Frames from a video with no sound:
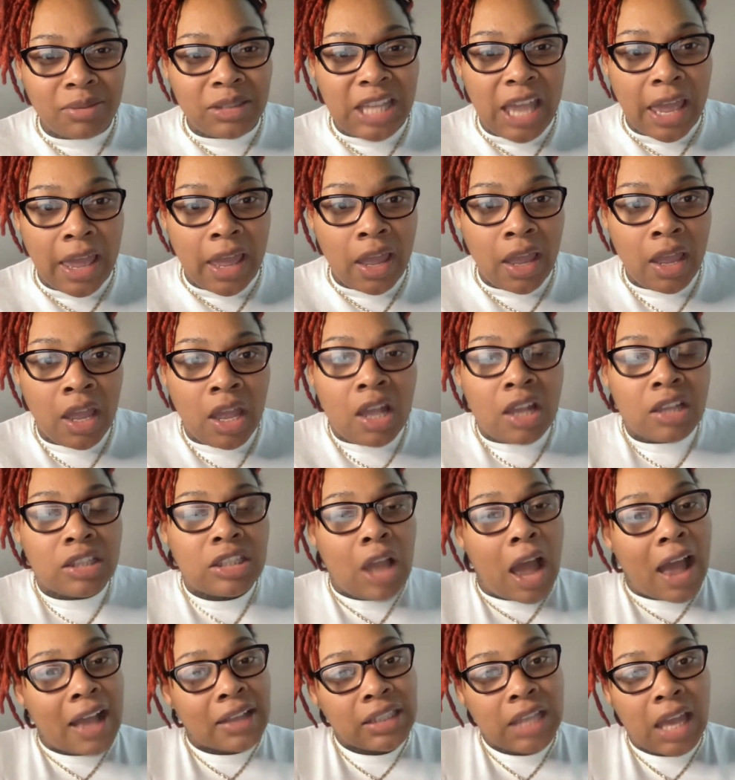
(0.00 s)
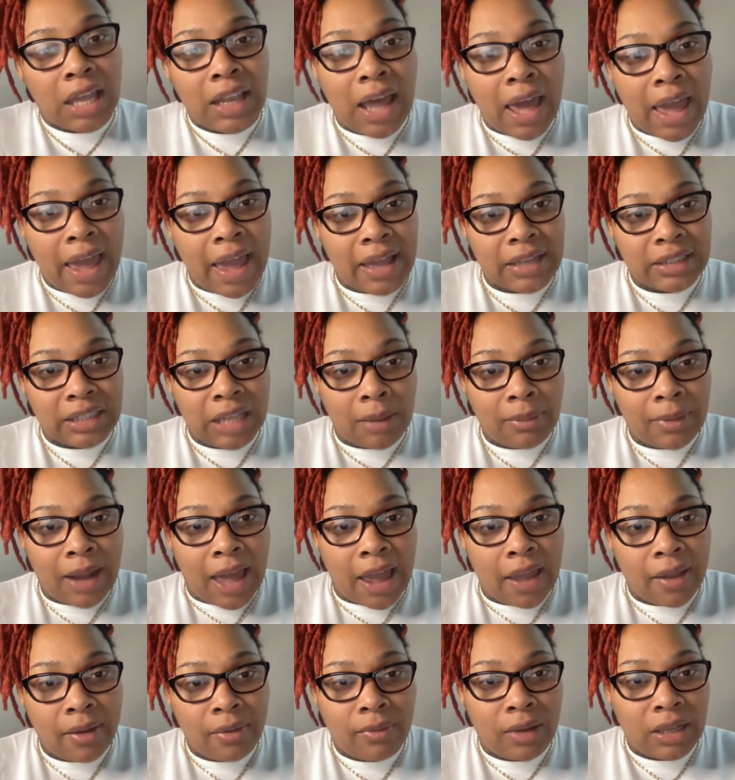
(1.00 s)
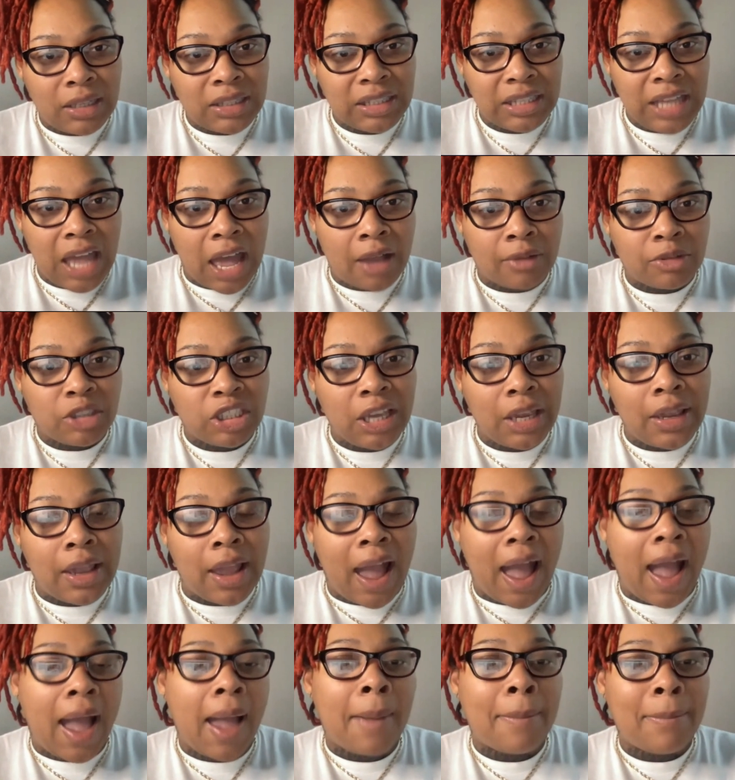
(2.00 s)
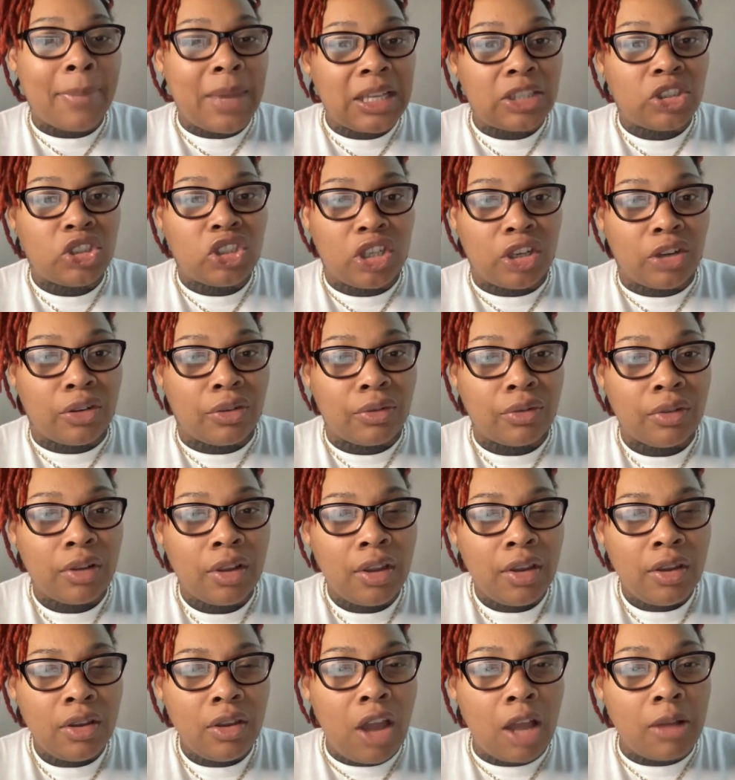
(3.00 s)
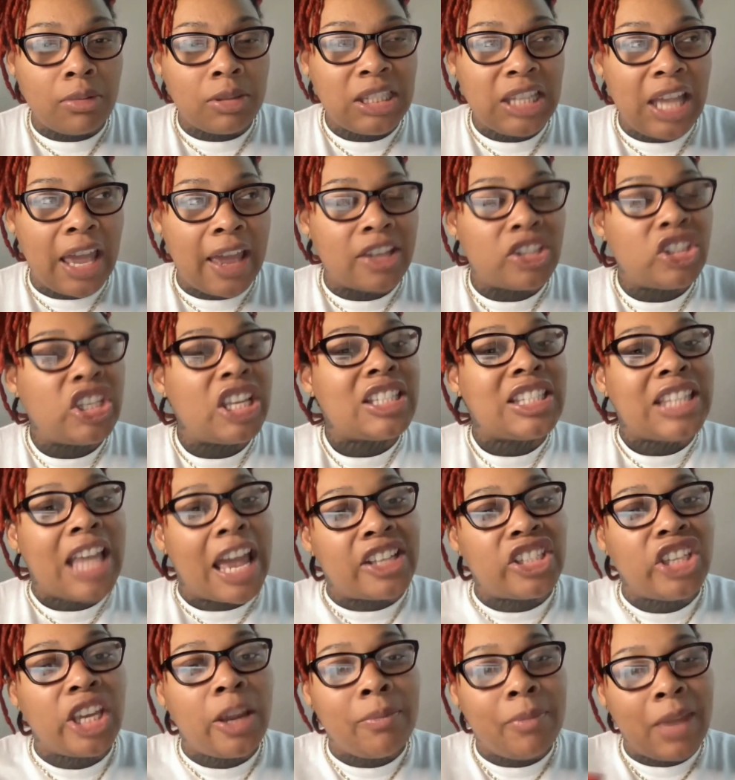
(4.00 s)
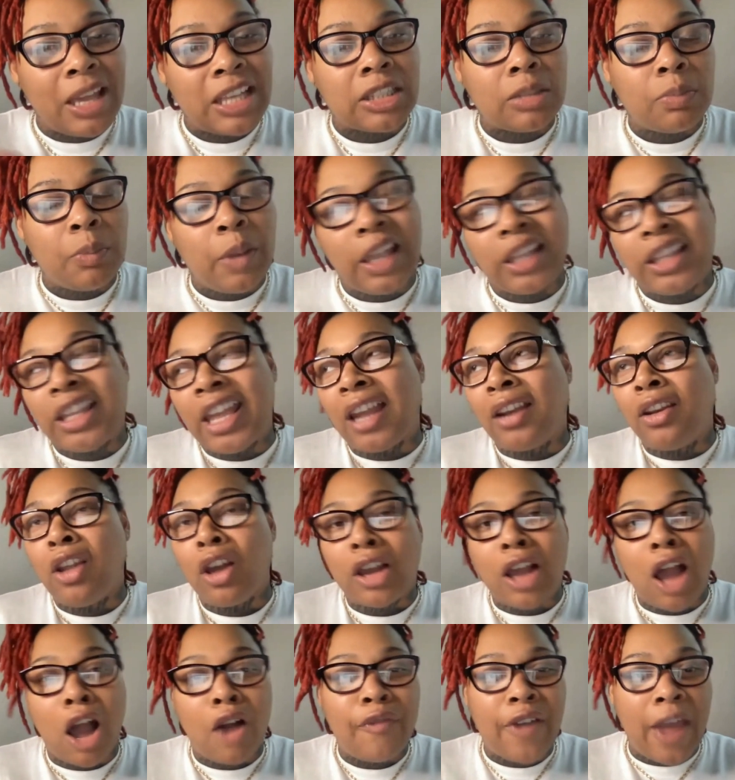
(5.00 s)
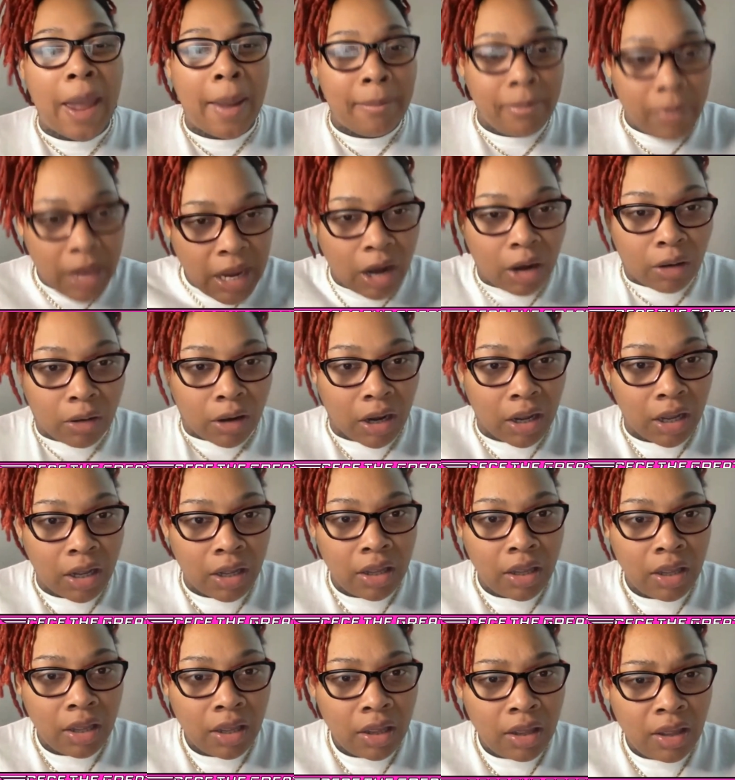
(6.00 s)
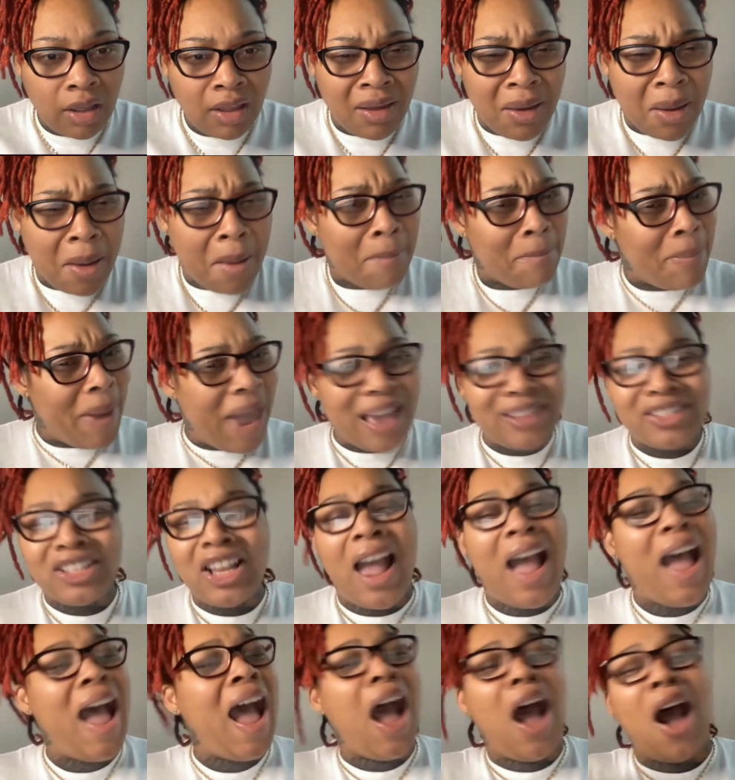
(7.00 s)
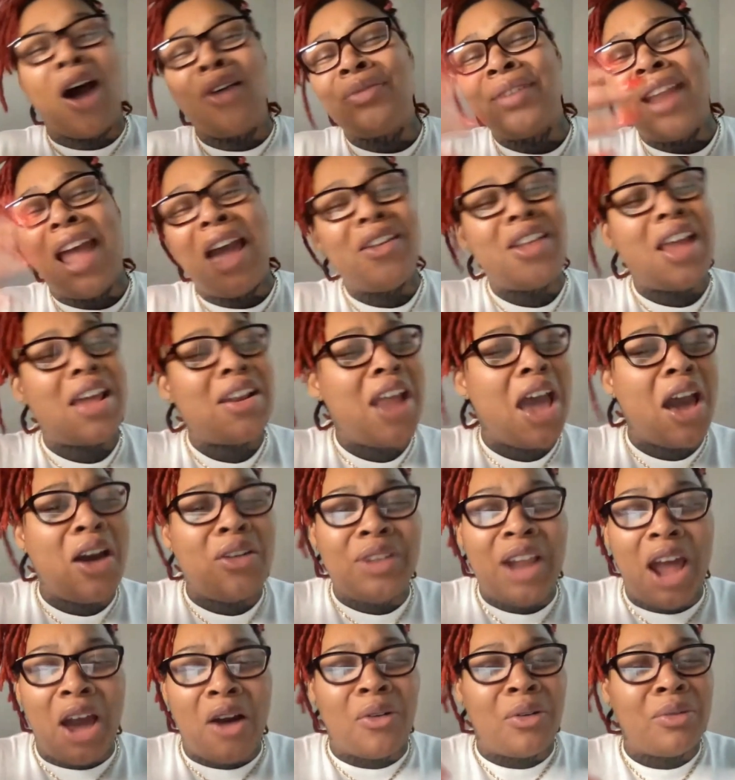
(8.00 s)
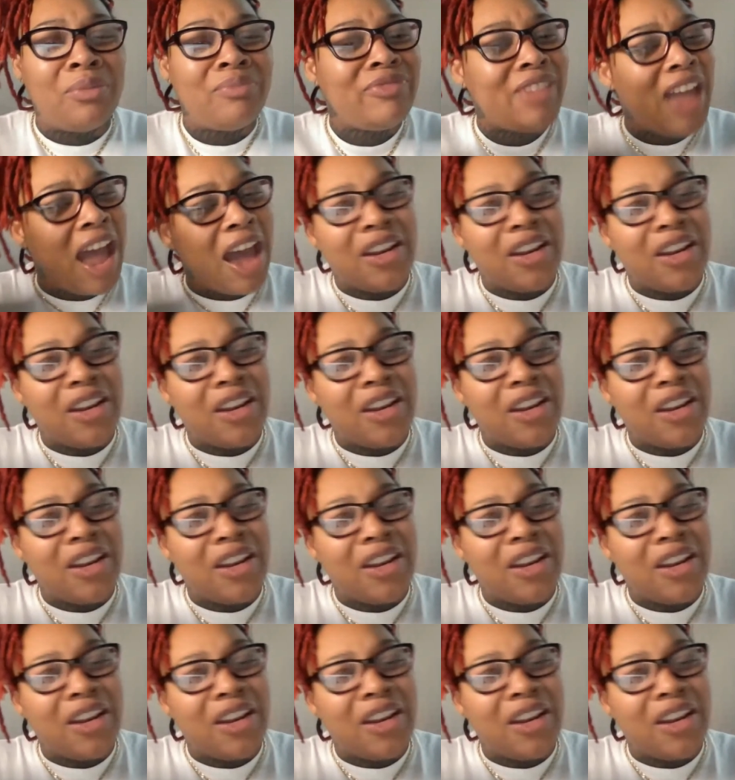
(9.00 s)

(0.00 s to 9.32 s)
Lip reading: I'm saying? So I tell her ass, I'm like, what's up? She, I miss you. You know what I'm saying? She say she missed me, then look over at Mira. Bitch, oh, no.